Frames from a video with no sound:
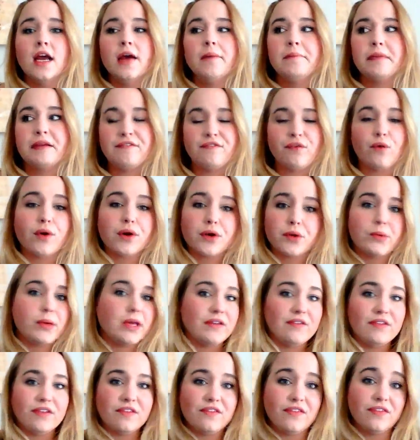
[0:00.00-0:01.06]
before you
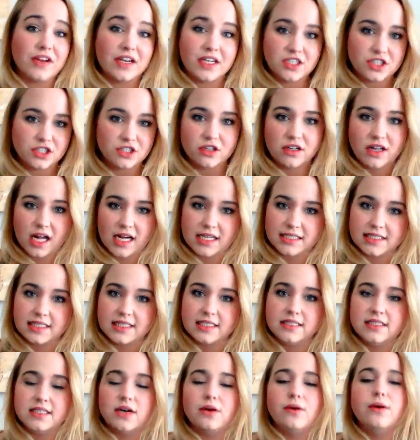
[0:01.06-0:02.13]
even finish your classes.
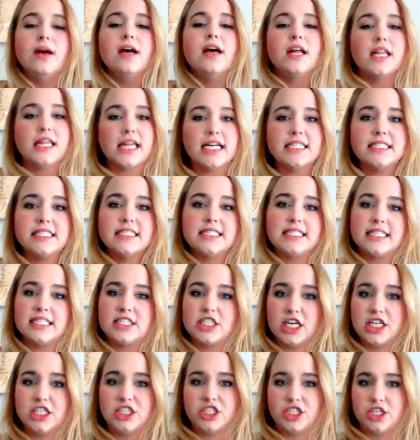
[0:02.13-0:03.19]
So that's a
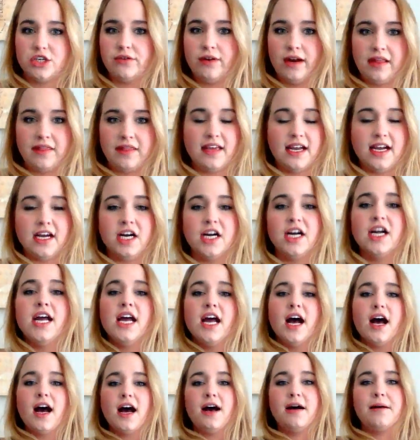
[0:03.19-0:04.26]
suggestion right there,
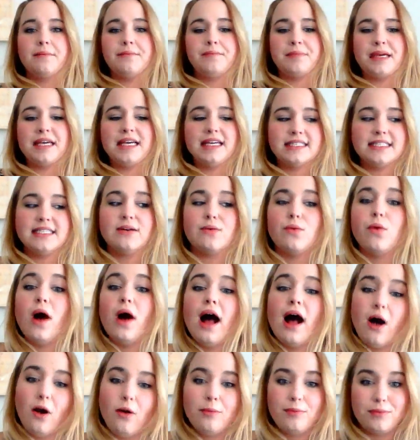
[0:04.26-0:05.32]
because it will
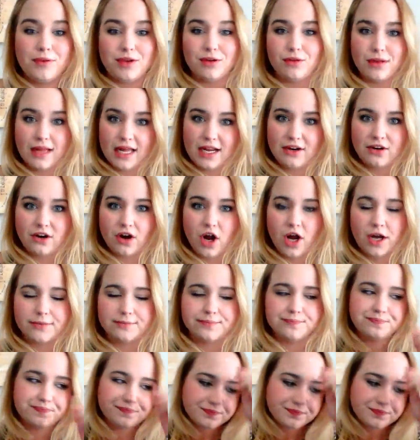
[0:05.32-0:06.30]
help you later on,